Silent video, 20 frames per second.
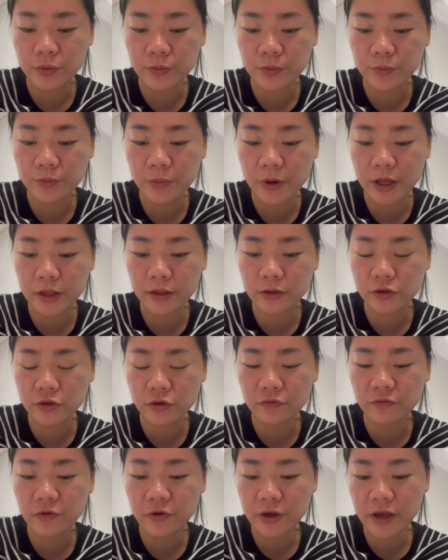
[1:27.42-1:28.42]
But
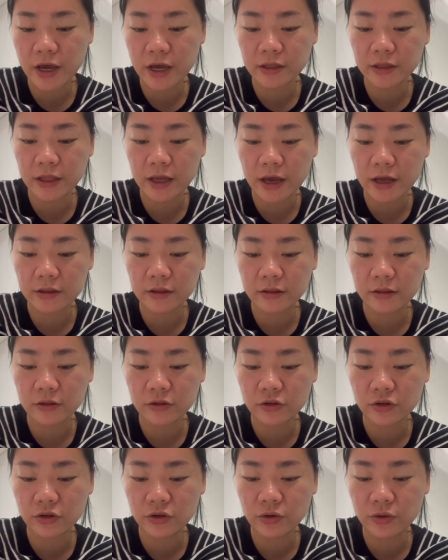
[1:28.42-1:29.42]
don't forget that
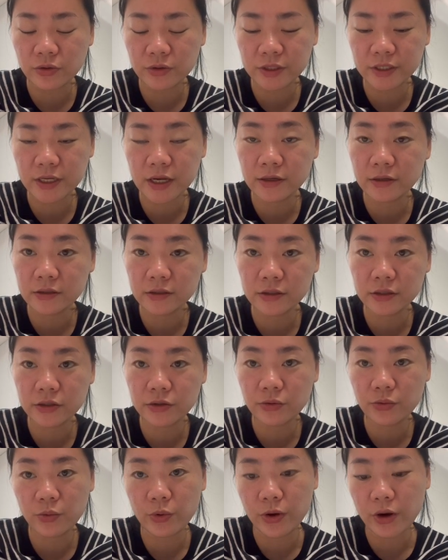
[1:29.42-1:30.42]
your sentence
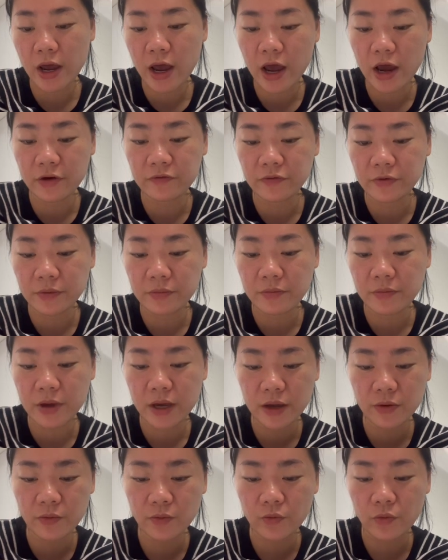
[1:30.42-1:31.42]
still will have a
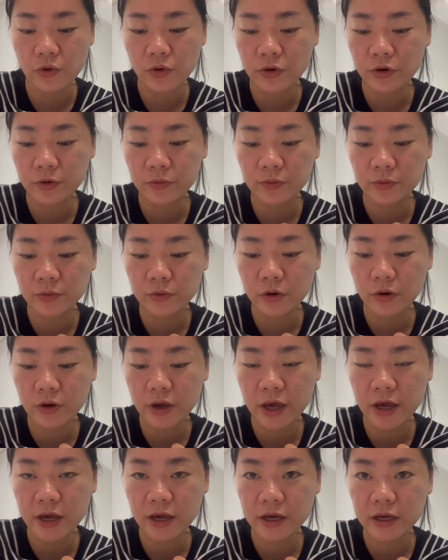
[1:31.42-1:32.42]
main verb,
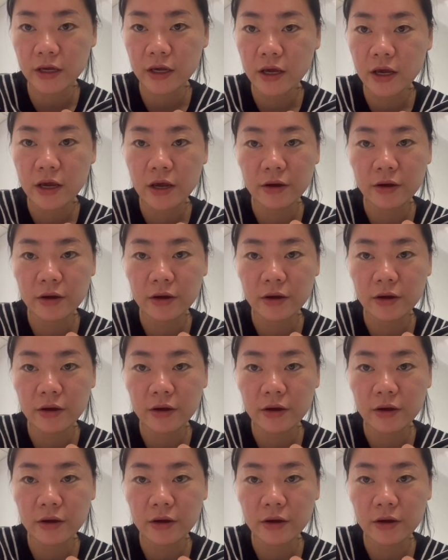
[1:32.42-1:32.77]
okay?